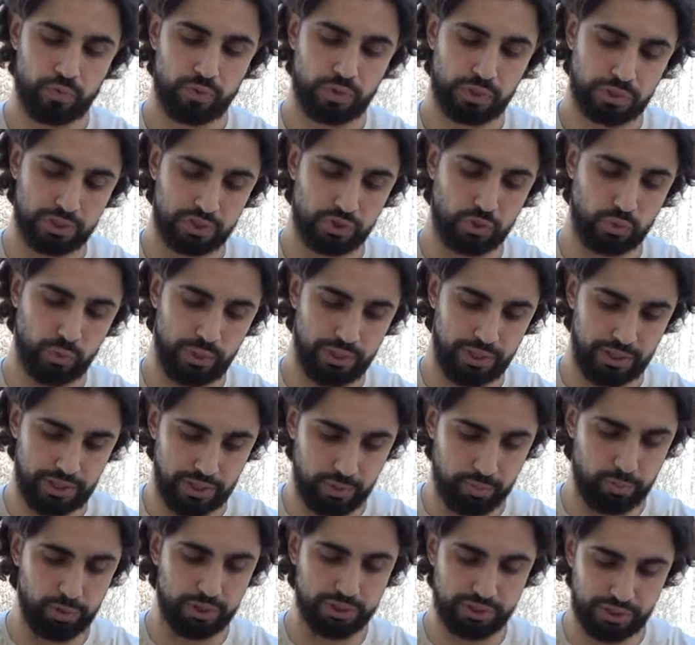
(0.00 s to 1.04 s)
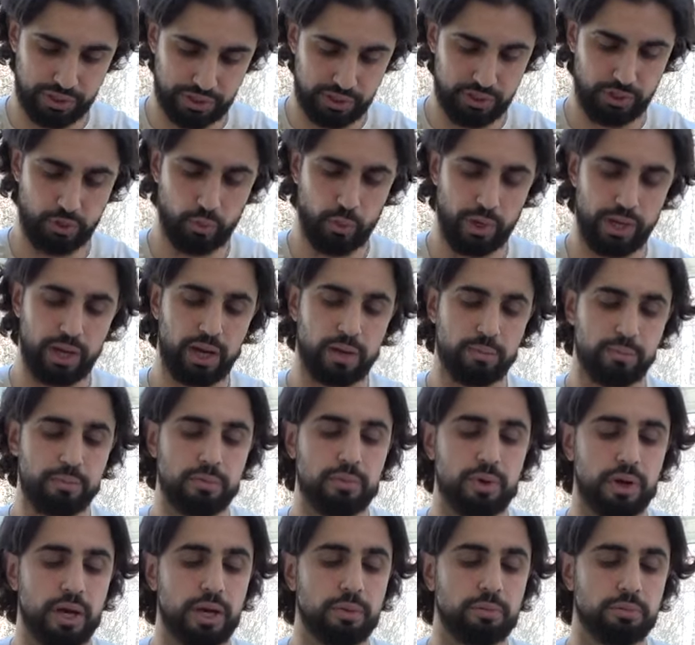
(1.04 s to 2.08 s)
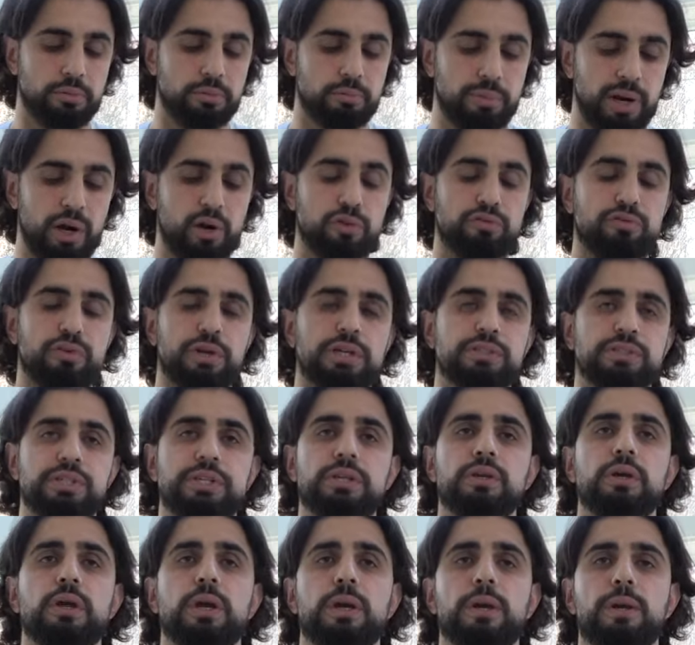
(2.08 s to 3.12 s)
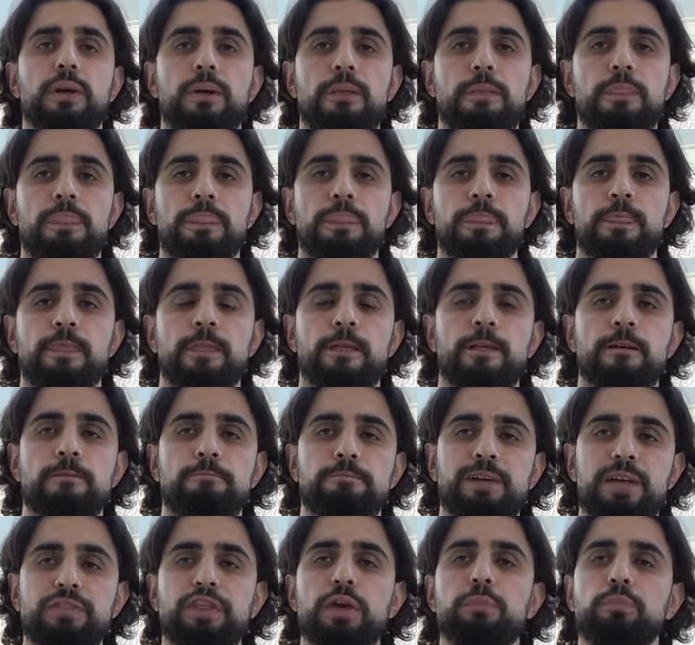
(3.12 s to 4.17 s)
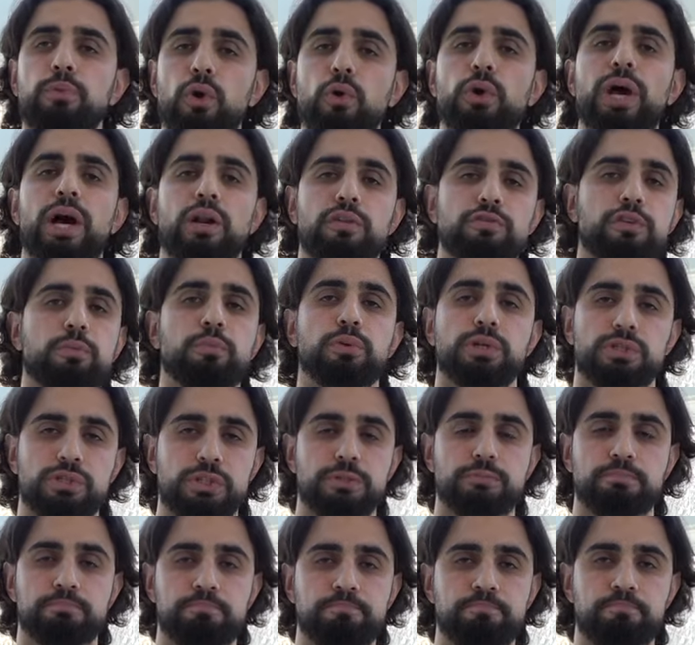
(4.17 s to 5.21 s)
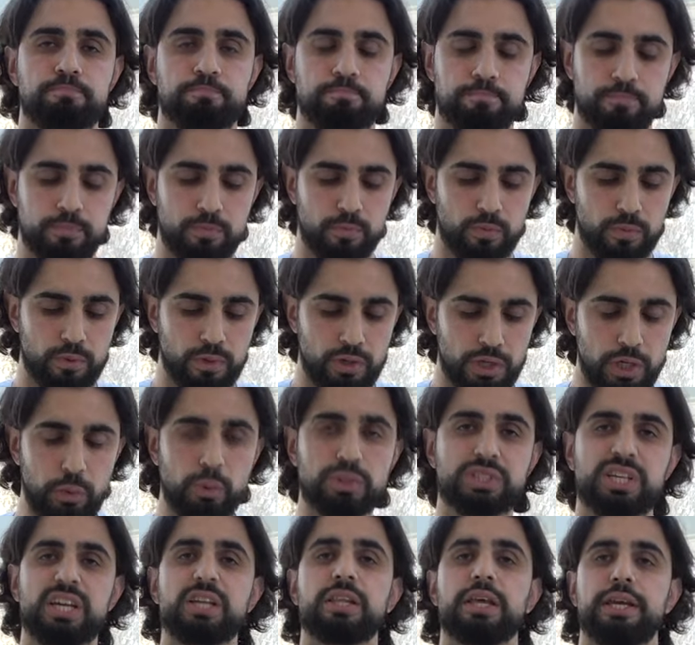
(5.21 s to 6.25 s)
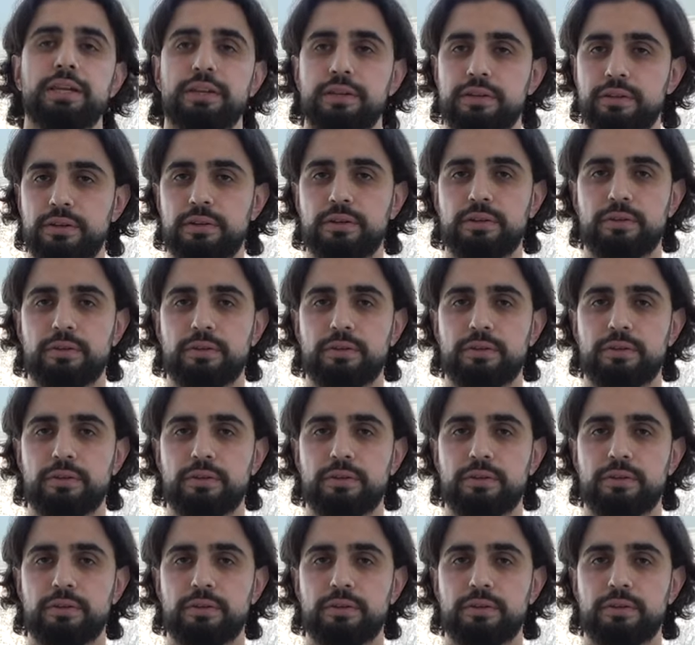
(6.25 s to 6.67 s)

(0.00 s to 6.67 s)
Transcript: This is the way that he puts it in a way I'm, I'm paraphrasing that they broke out of the prison. He was elated.